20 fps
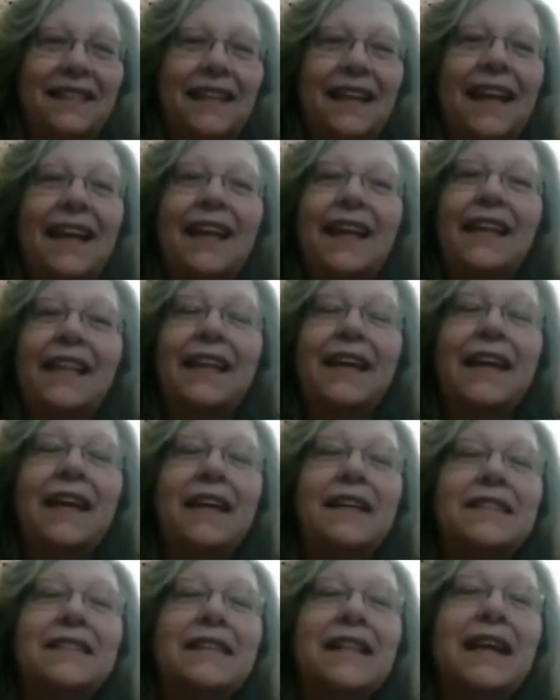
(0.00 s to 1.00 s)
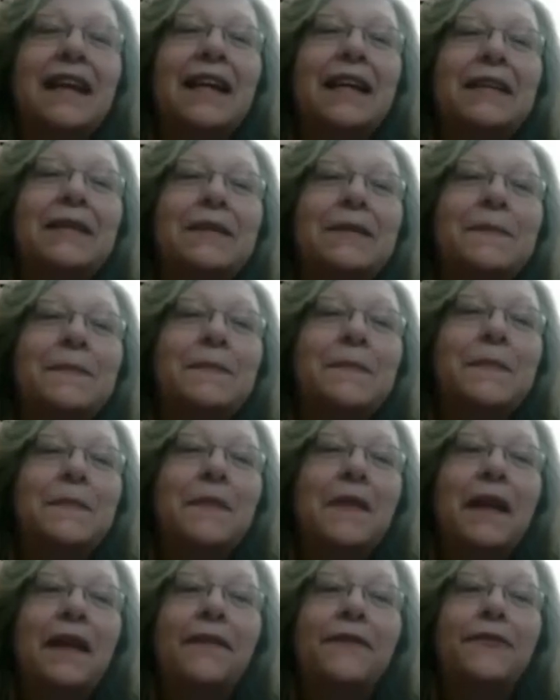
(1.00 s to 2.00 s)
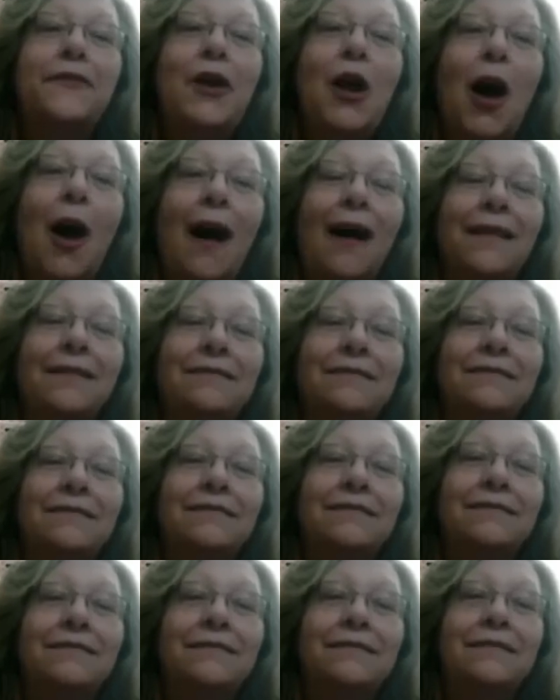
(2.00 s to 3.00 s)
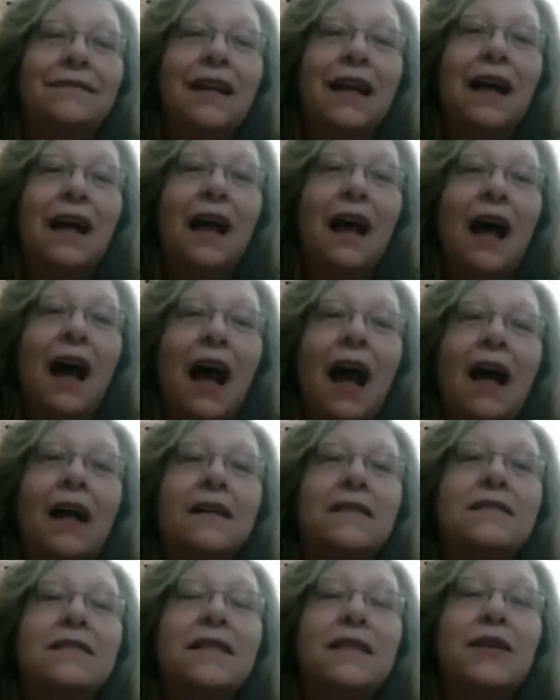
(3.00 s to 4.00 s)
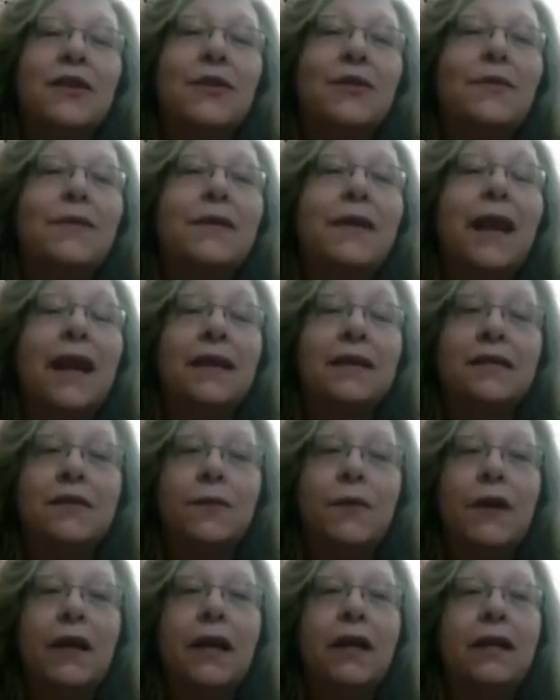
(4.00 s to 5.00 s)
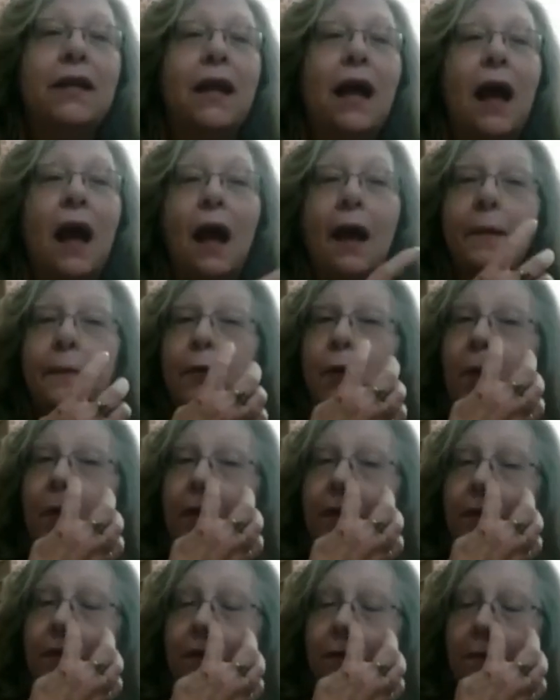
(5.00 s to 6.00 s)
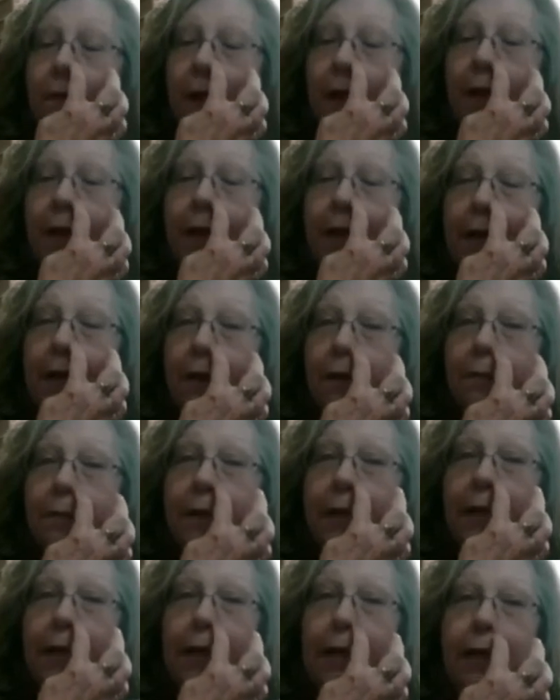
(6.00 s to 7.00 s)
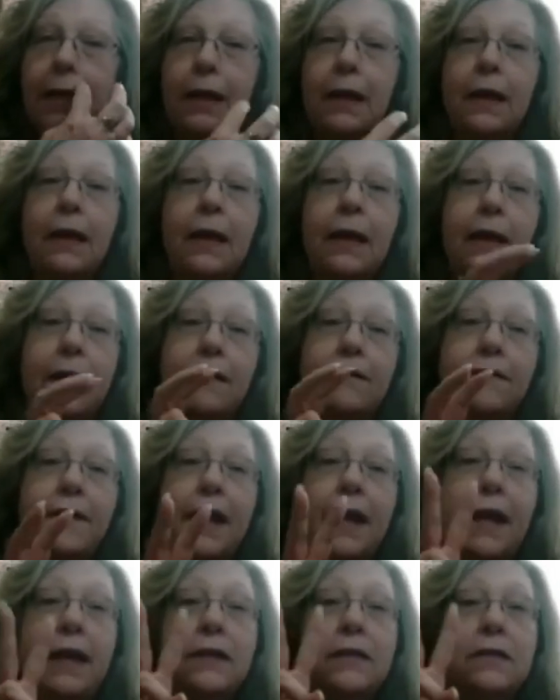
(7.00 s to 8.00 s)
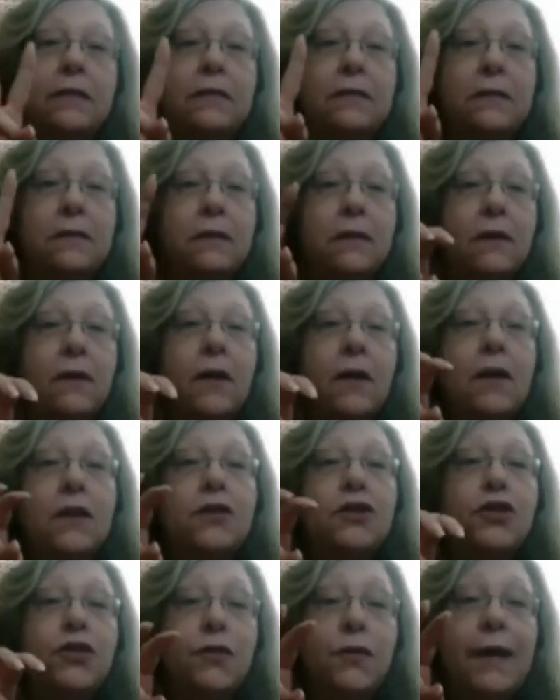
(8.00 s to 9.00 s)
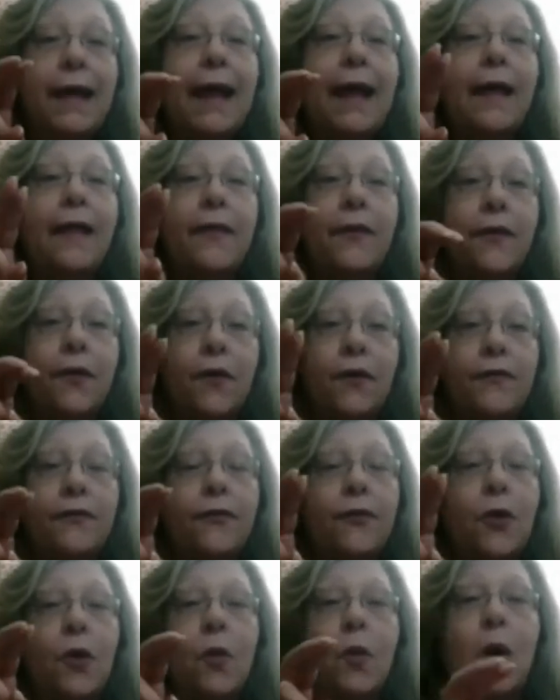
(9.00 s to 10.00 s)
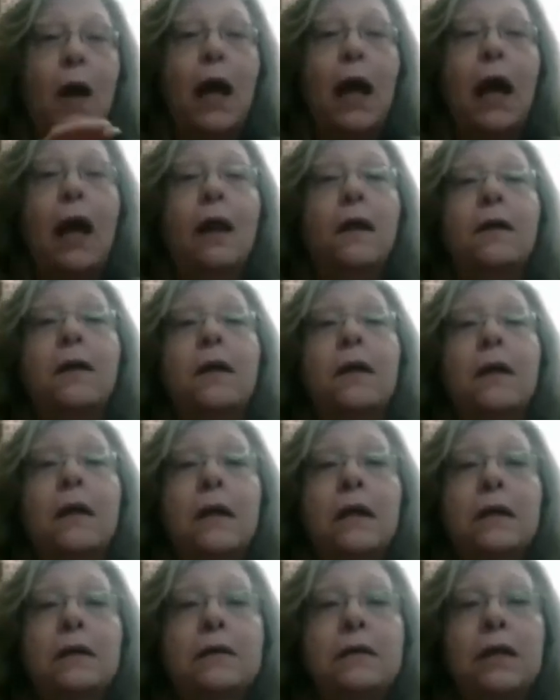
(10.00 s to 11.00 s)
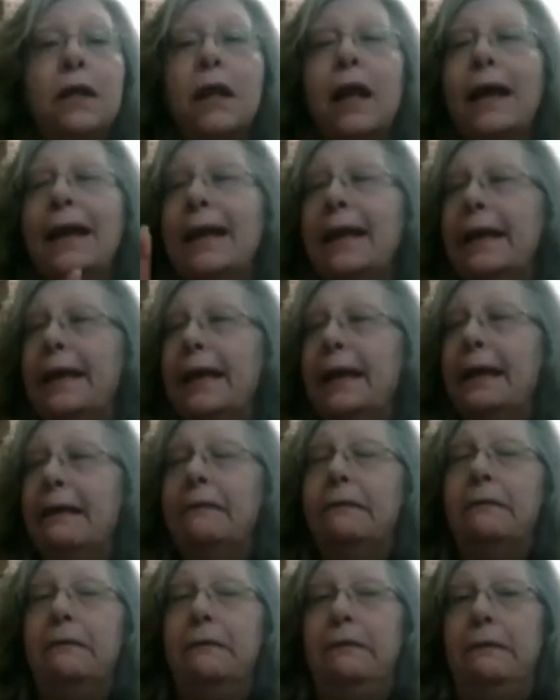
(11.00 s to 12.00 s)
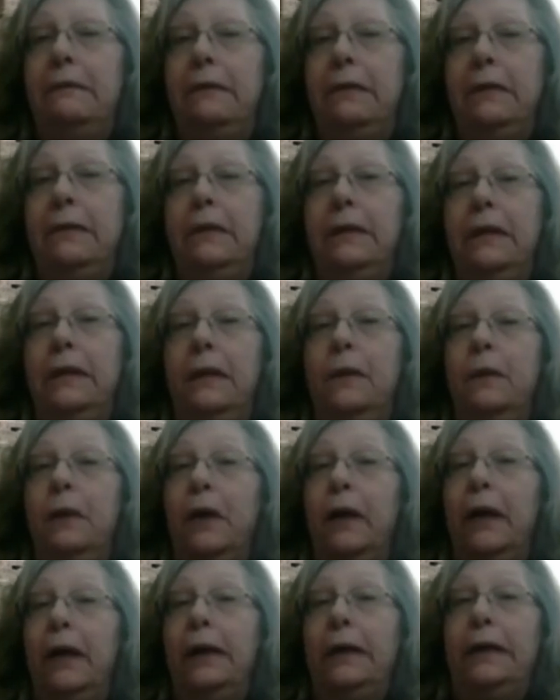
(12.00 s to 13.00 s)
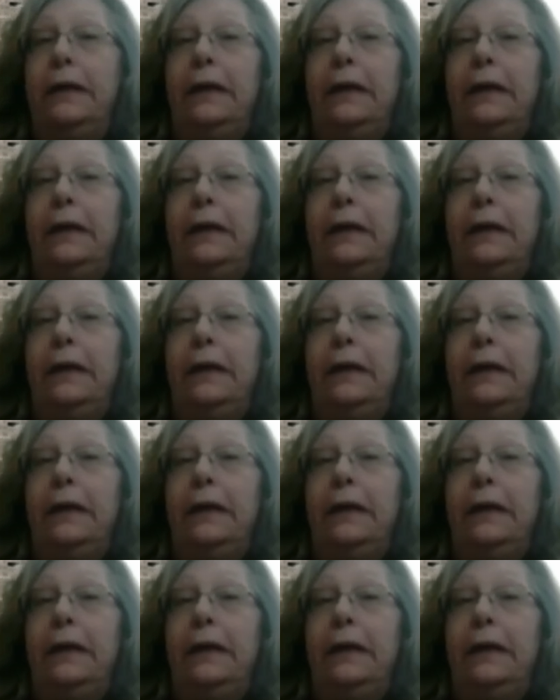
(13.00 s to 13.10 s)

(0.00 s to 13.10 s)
Anything else, ladies? If not, I'll see you next week. Now, I'm going to run intermediate and advanced together for a while till I can get the work